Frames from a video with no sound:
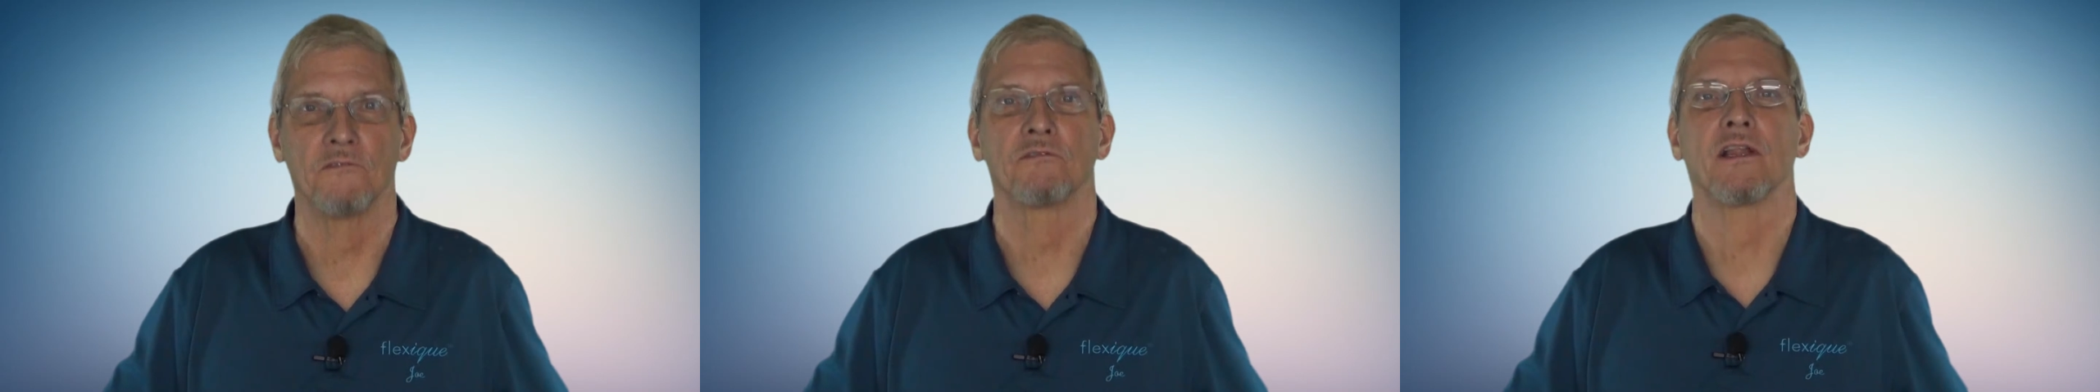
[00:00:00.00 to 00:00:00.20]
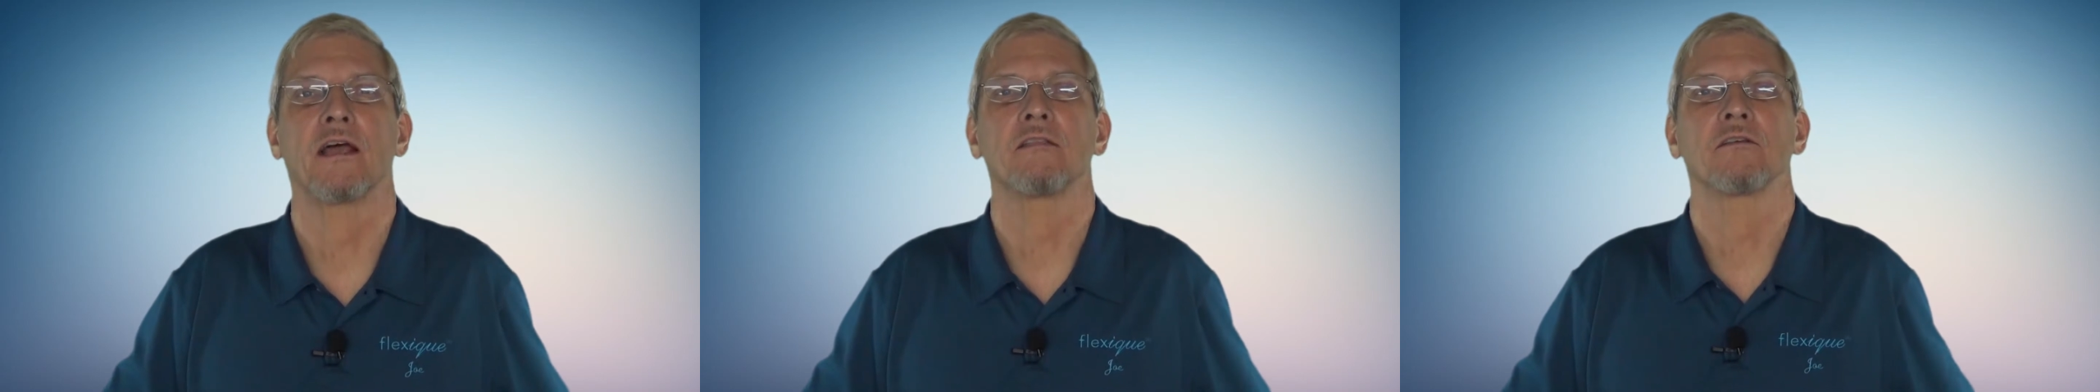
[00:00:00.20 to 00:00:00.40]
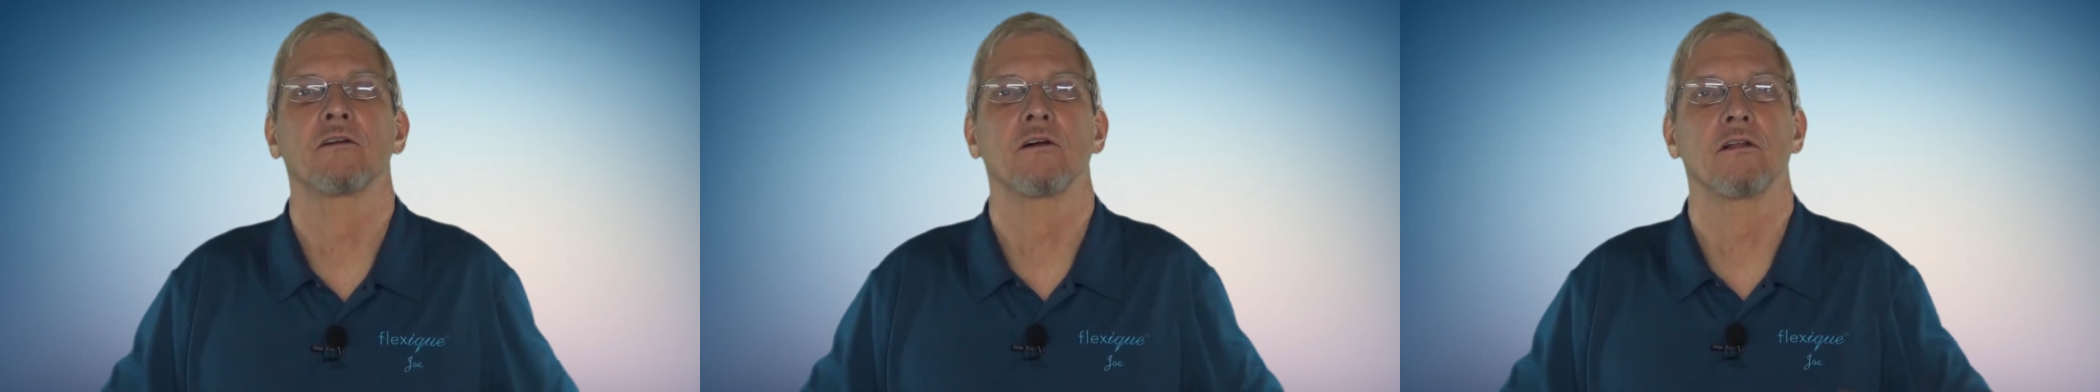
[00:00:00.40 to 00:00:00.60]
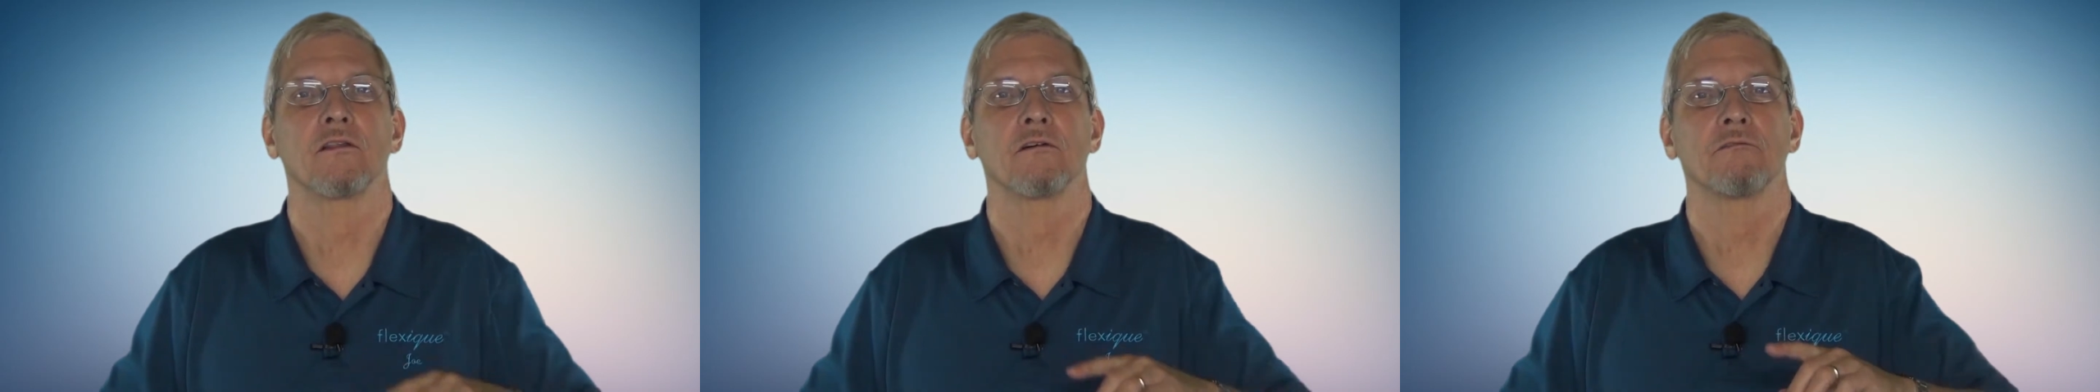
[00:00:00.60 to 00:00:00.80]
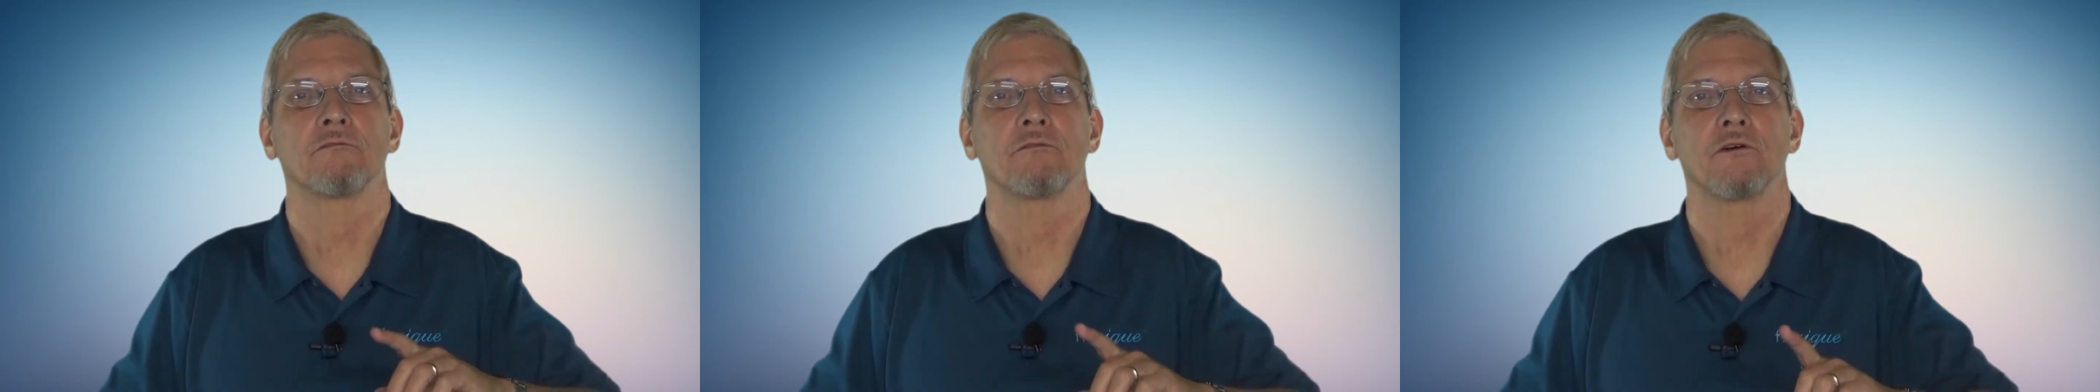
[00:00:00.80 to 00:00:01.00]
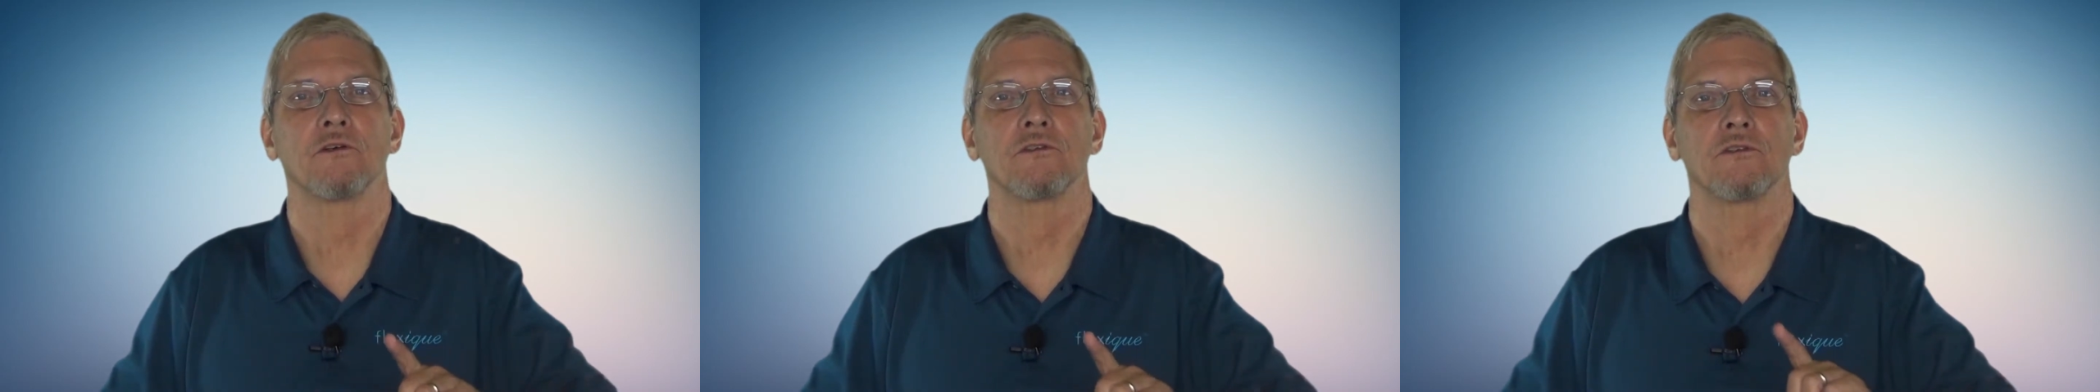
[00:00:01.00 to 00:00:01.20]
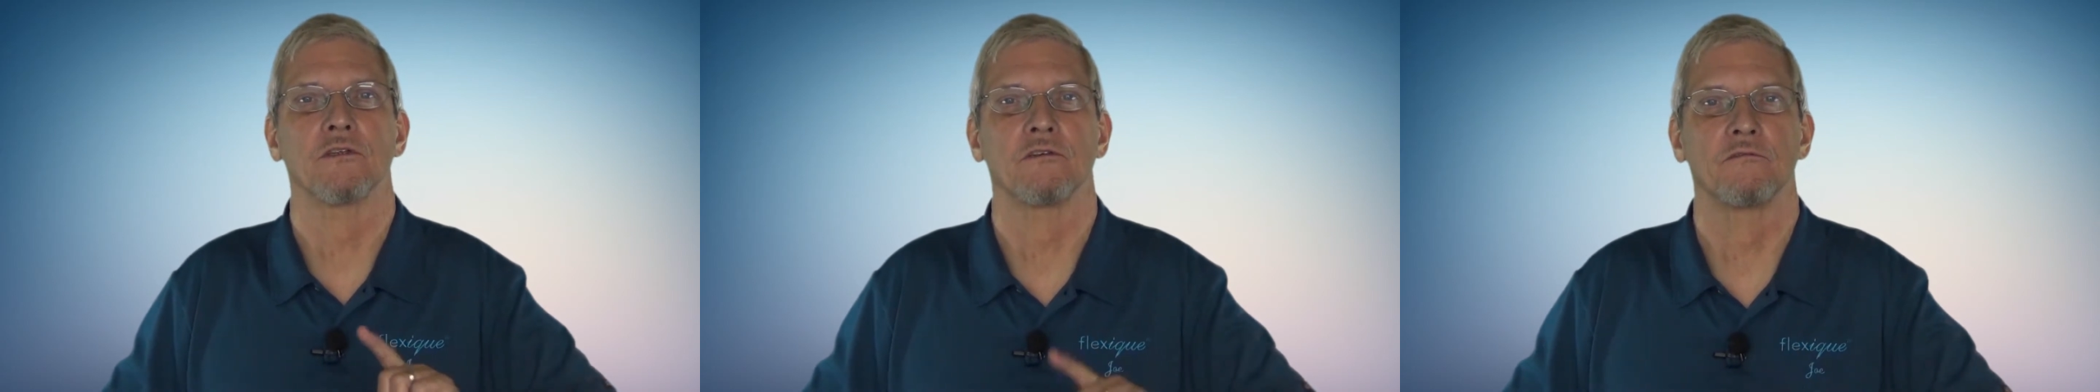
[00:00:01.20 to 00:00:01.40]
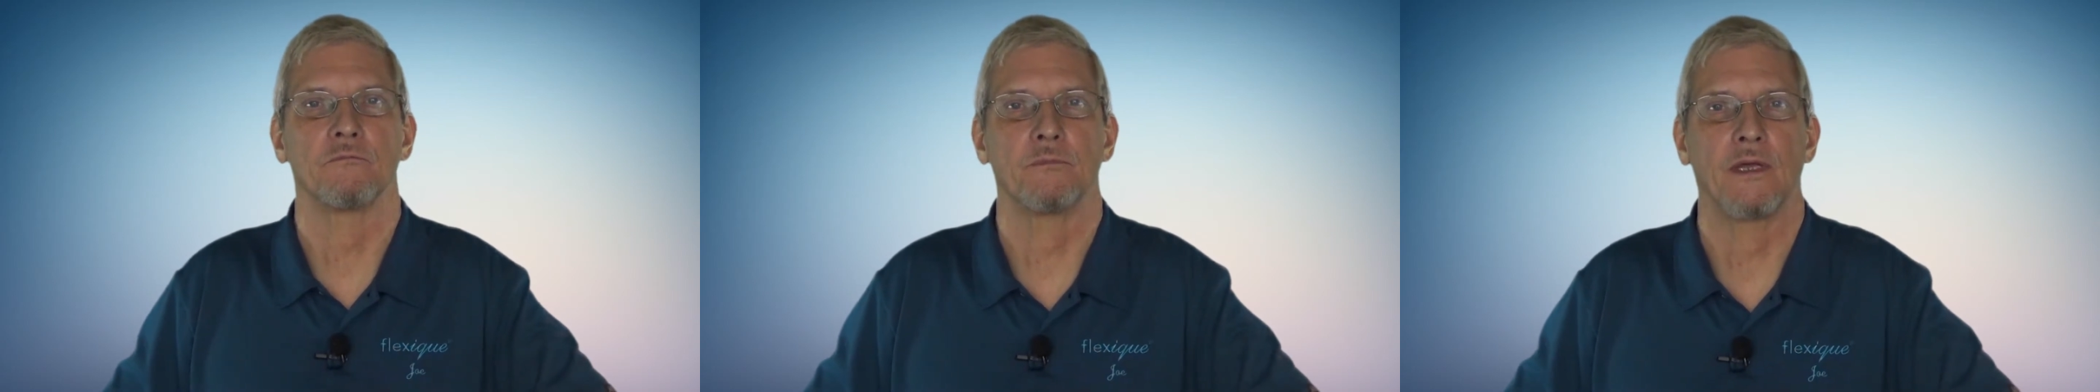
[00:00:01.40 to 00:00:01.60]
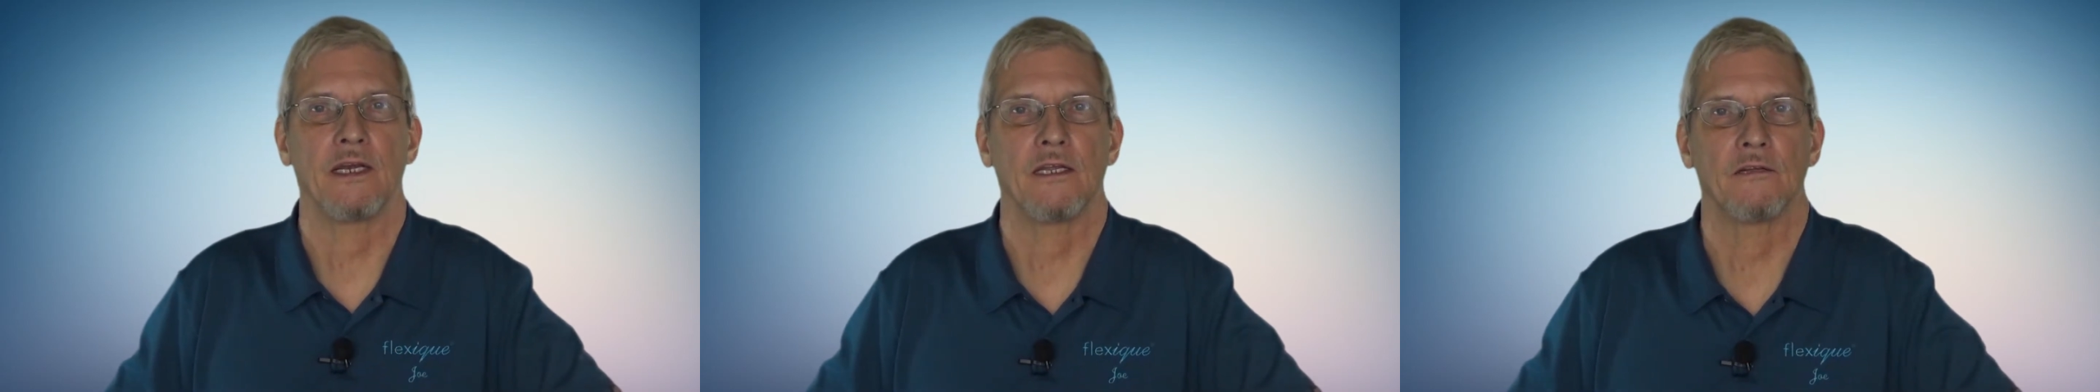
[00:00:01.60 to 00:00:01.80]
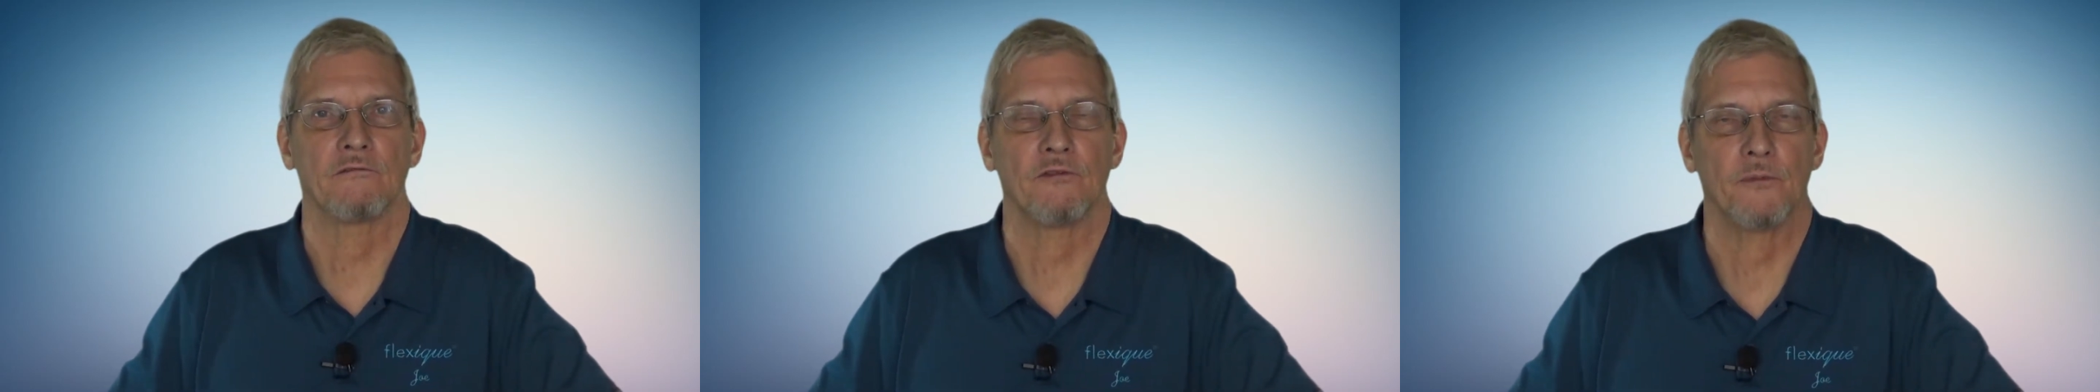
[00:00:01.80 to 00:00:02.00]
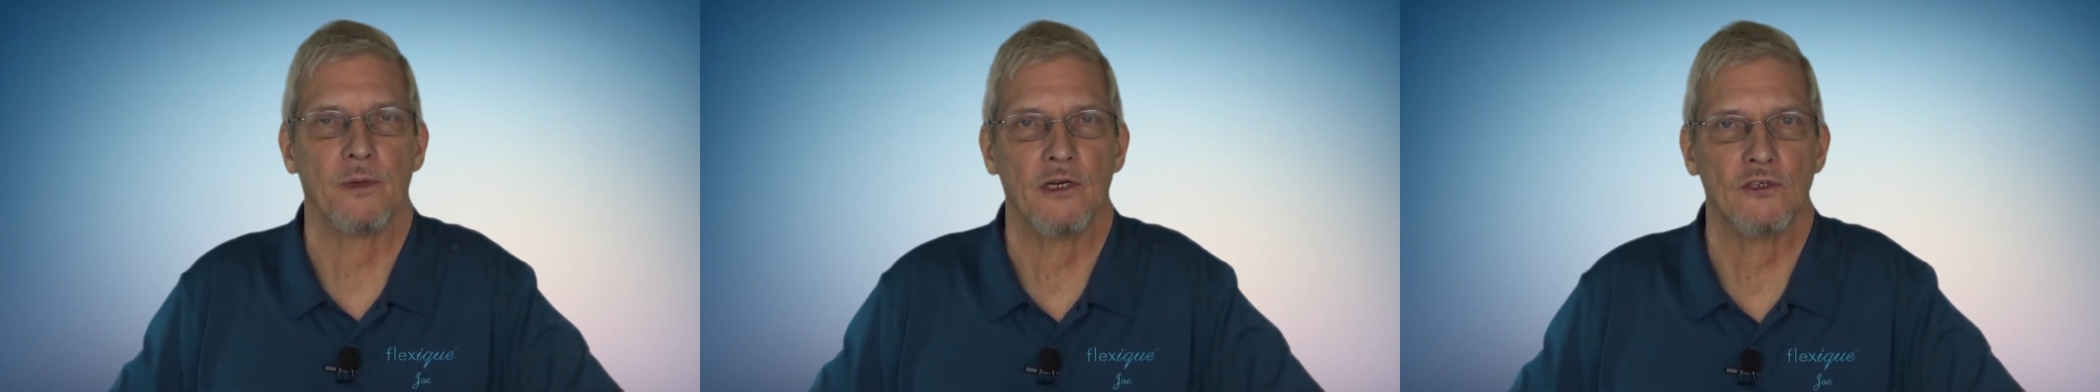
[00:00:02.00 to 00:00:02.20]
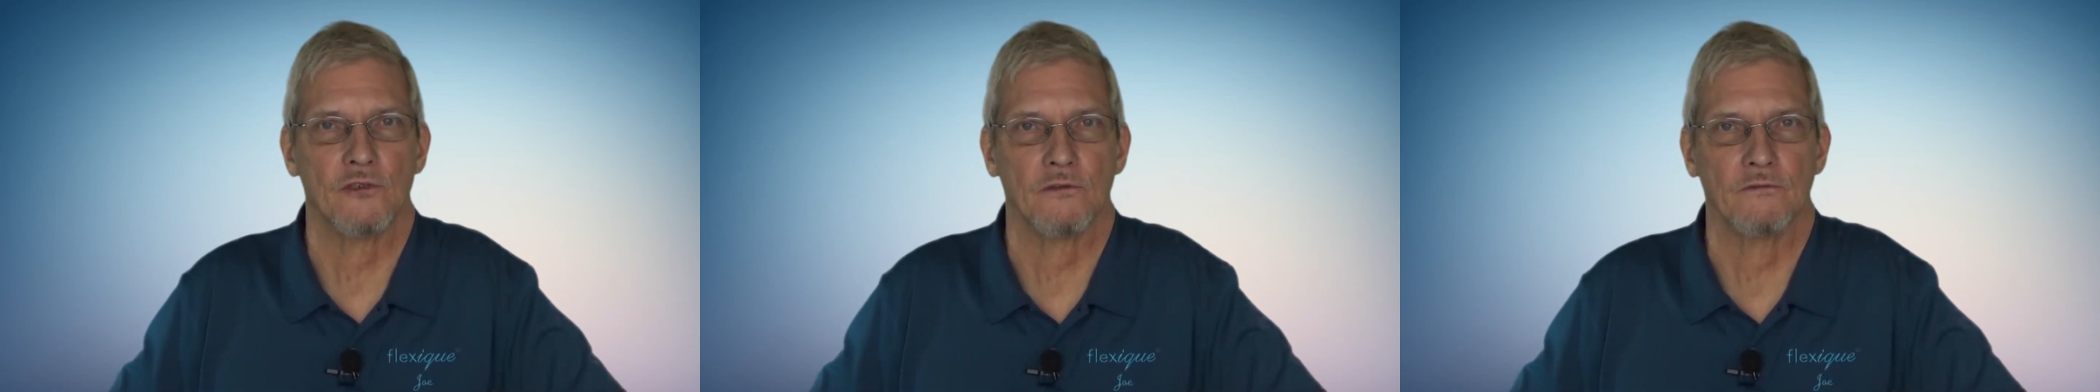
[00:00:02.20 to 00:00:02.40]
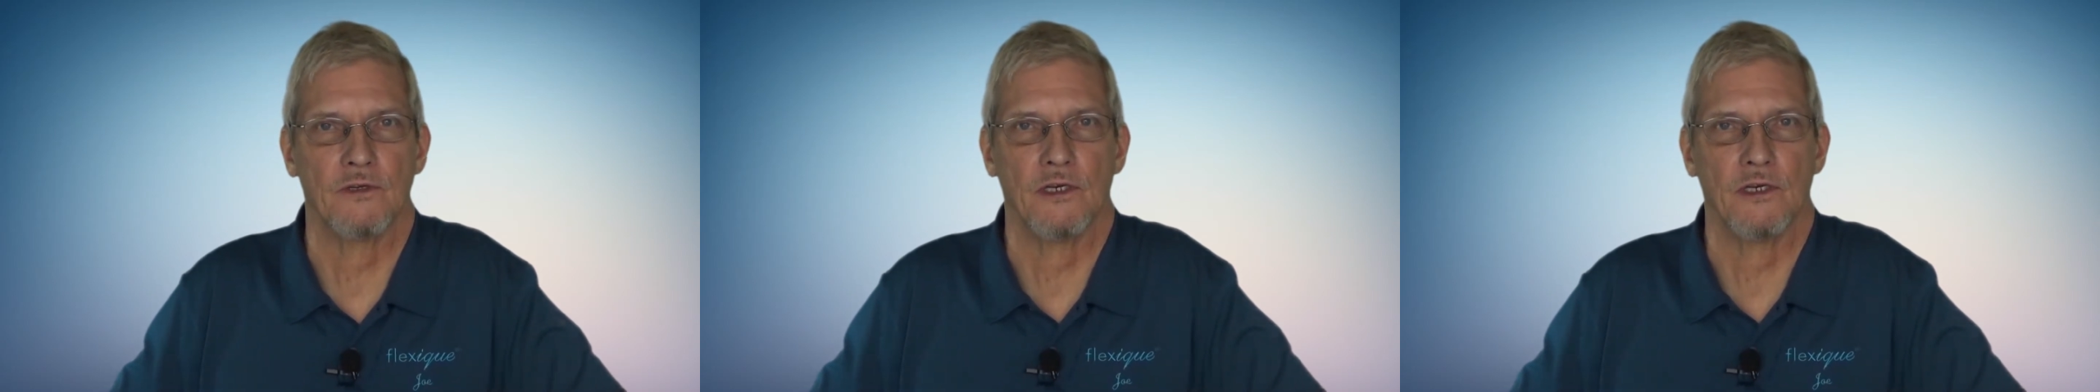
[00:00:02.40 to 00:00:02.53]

You've landed on the first of many informational